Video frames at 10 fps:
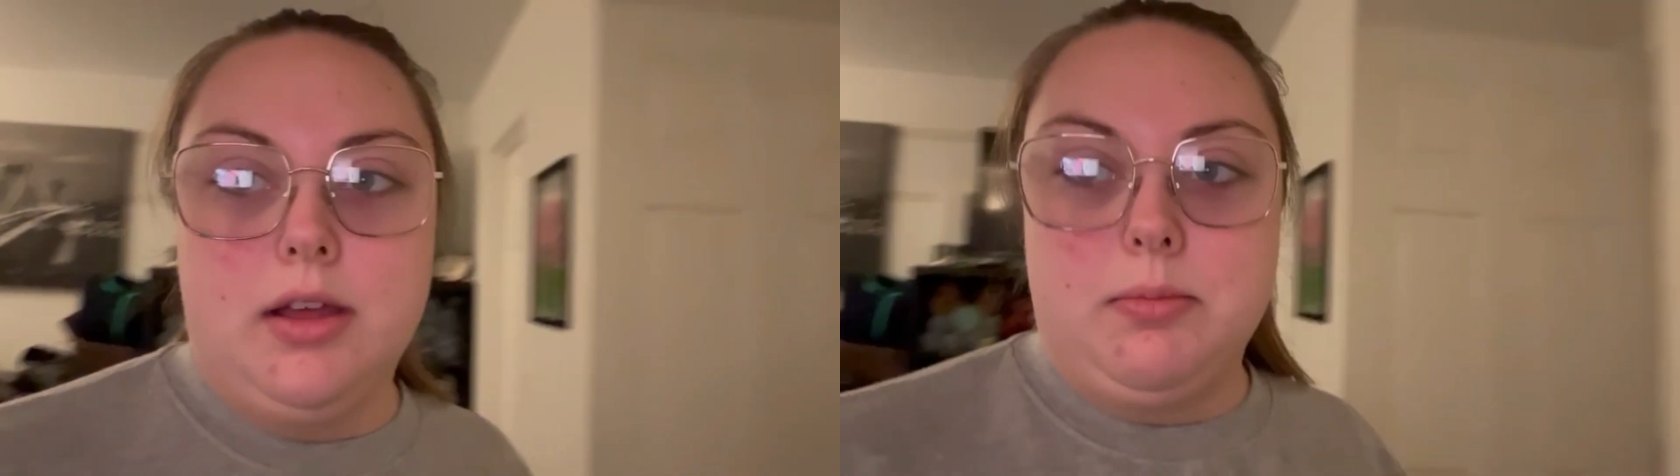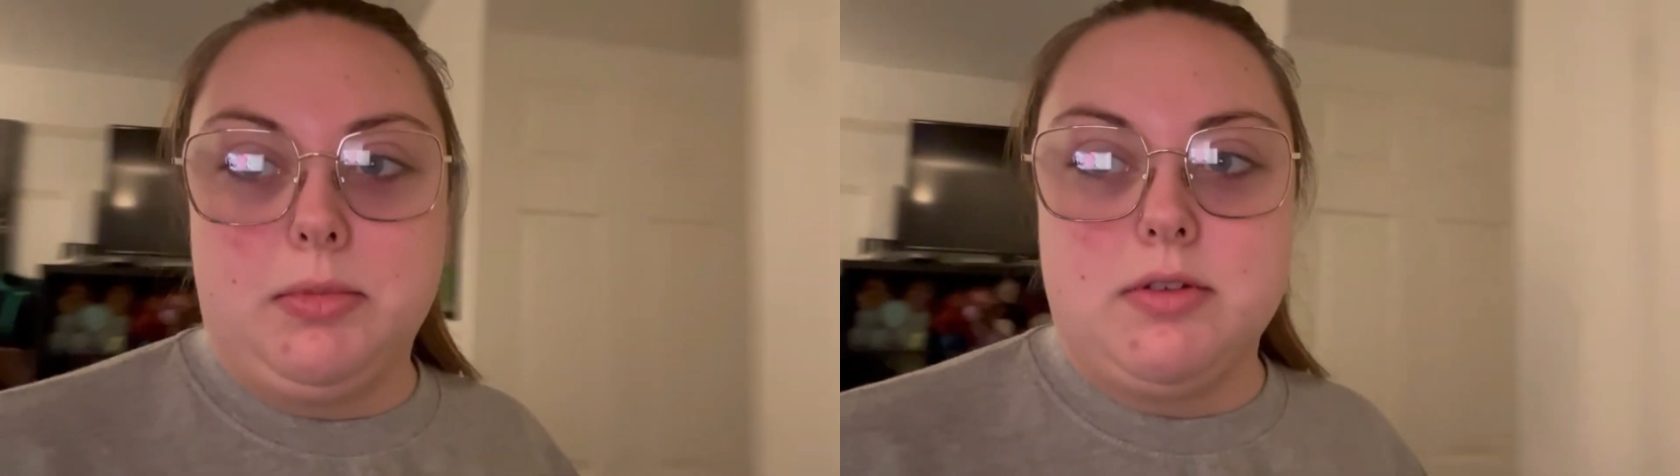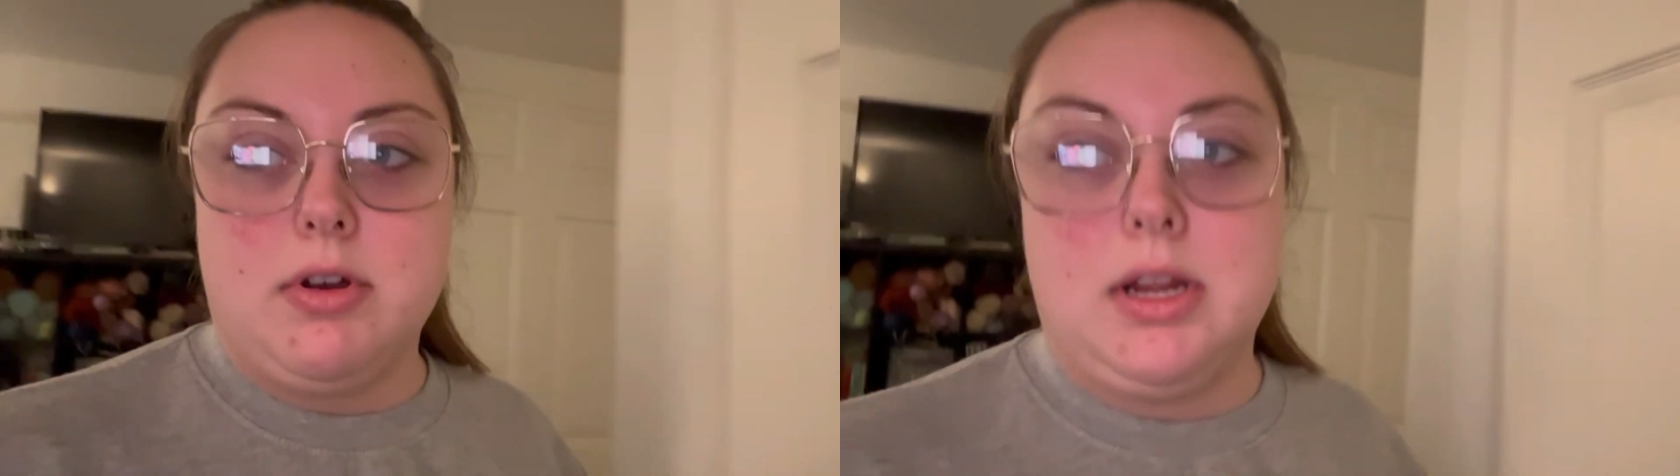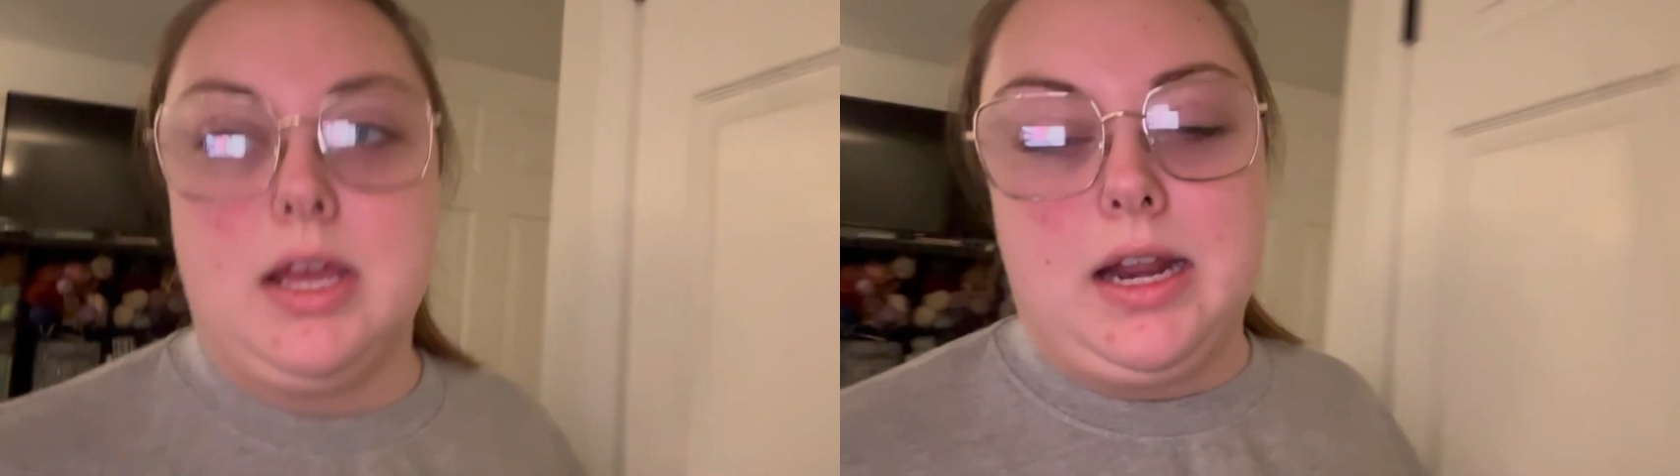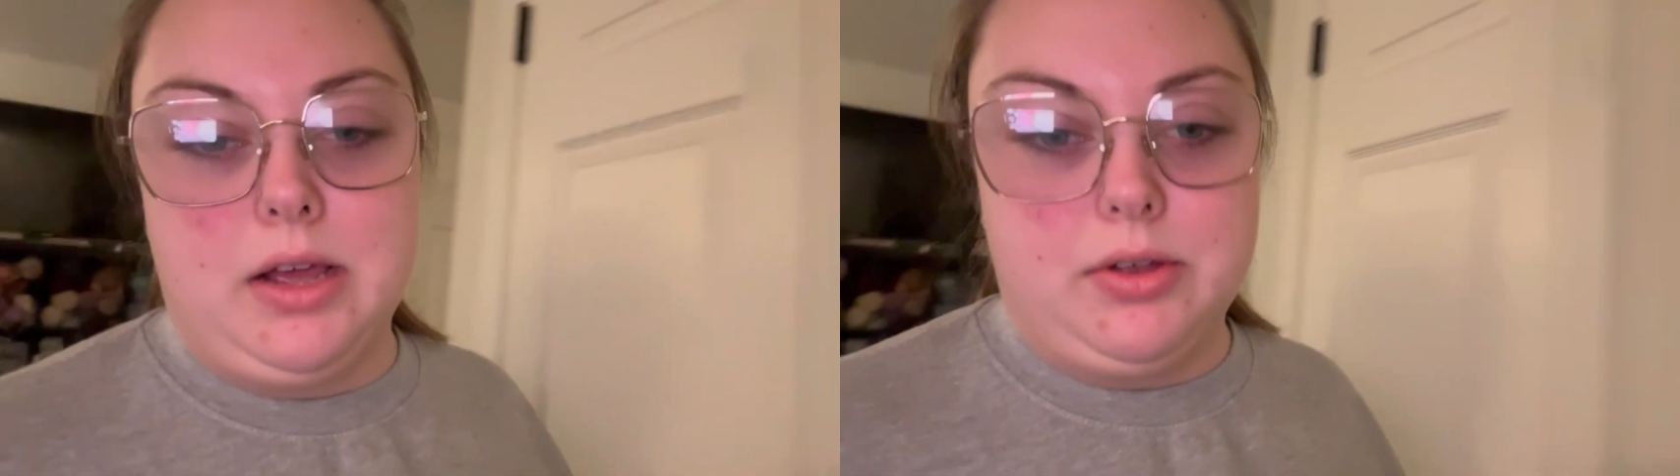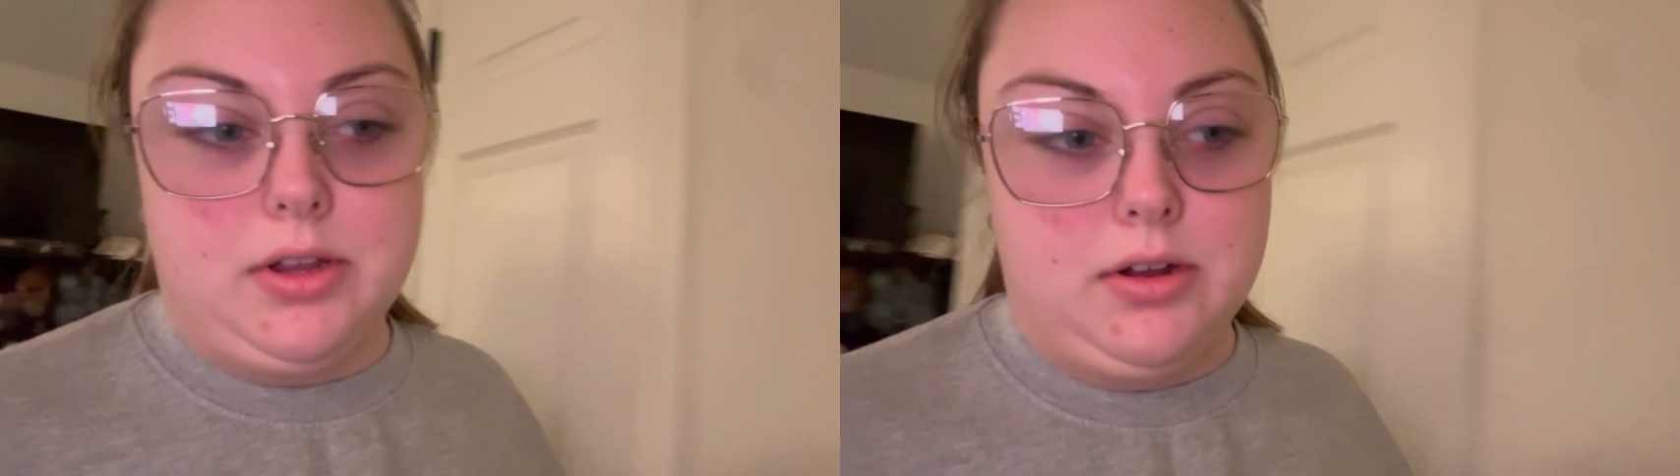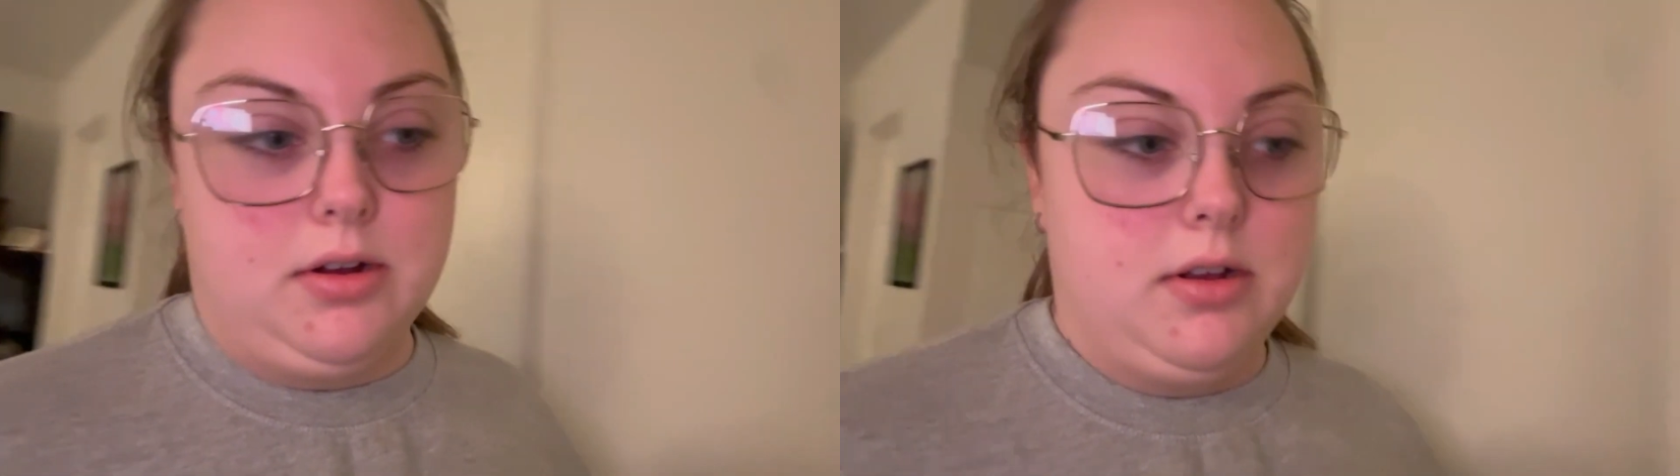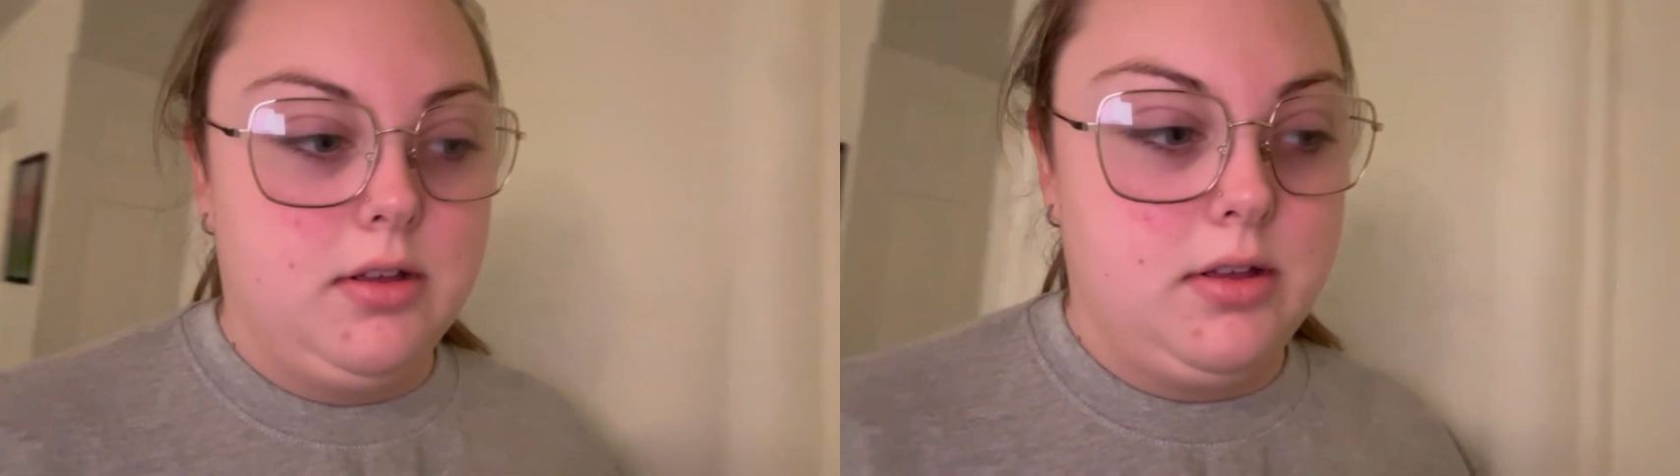I'm getting ready to head out here